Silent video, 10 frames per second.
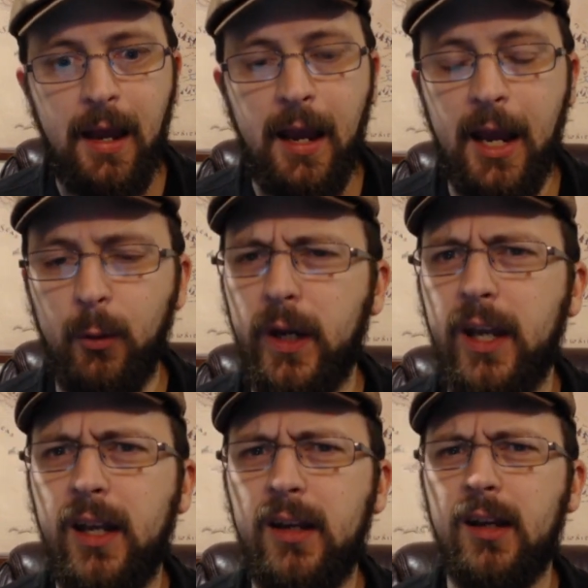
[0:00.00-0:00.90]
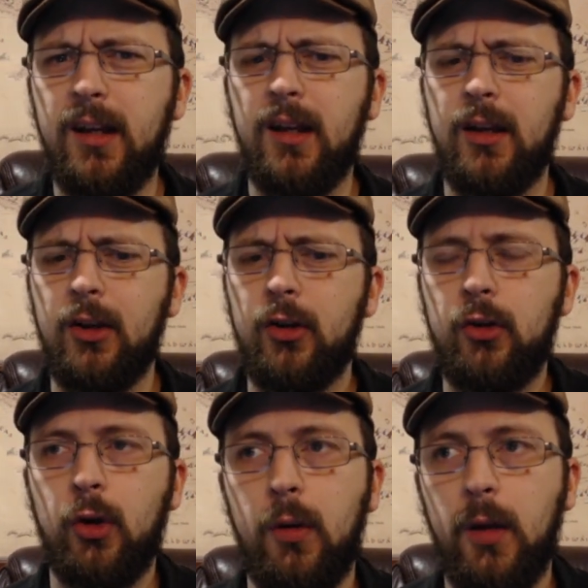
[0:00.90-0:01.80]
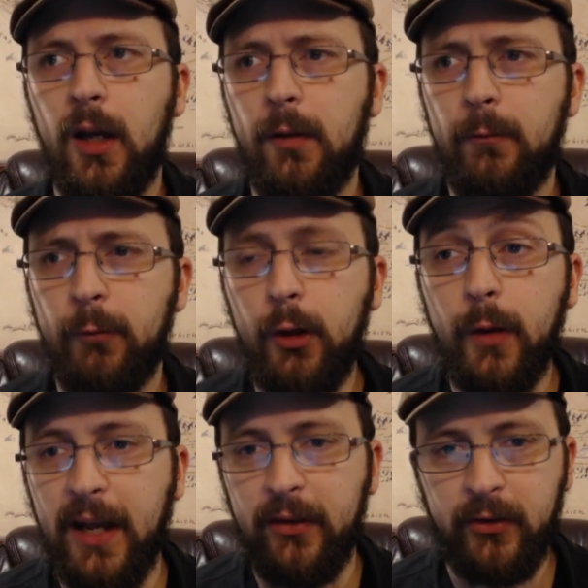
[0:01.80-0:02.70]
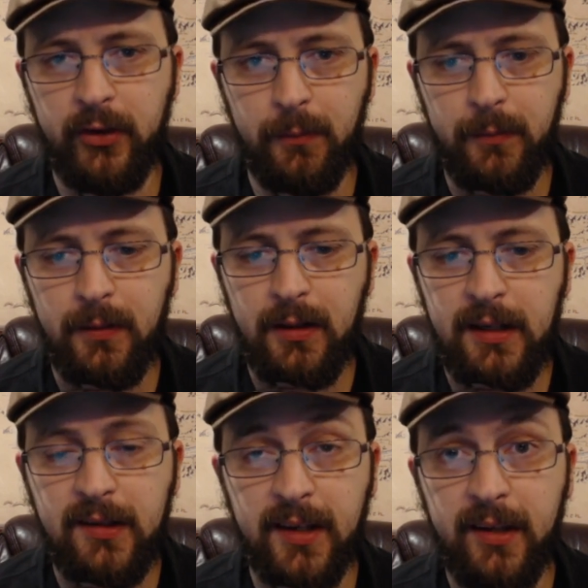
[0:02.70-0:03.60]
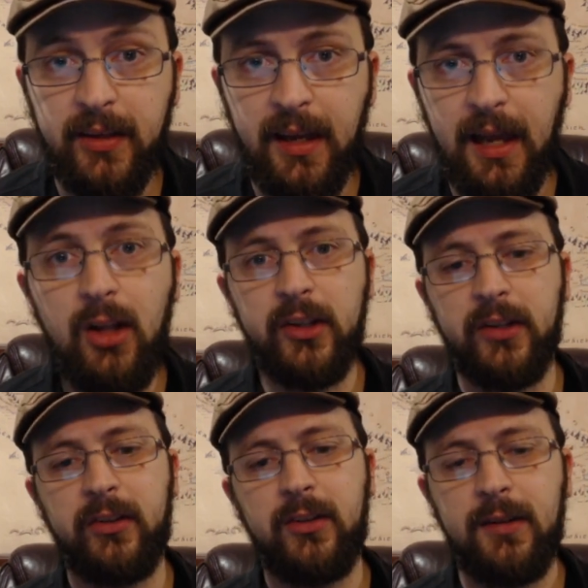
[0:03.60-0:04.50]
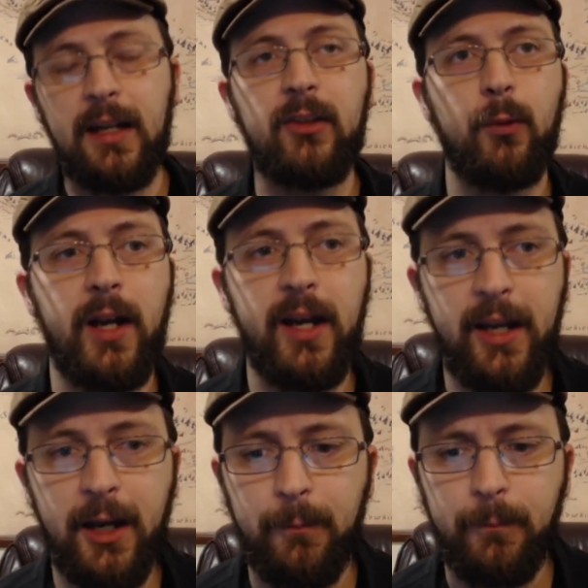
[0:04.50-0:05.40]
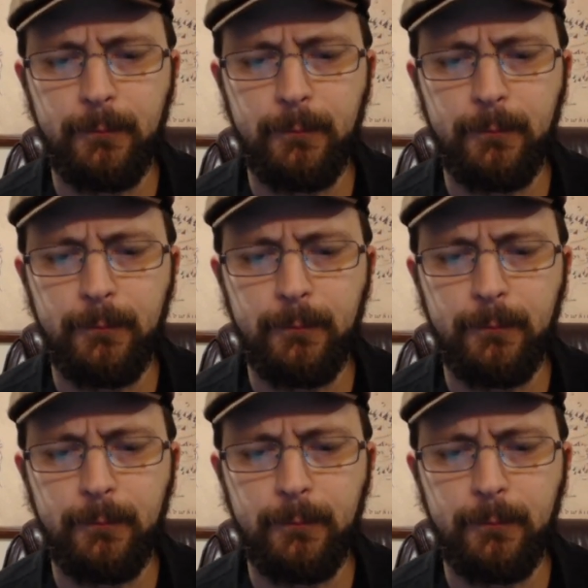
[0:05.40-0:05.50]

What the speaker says: And when Frodo asks him, he says, eldest, that's what I am.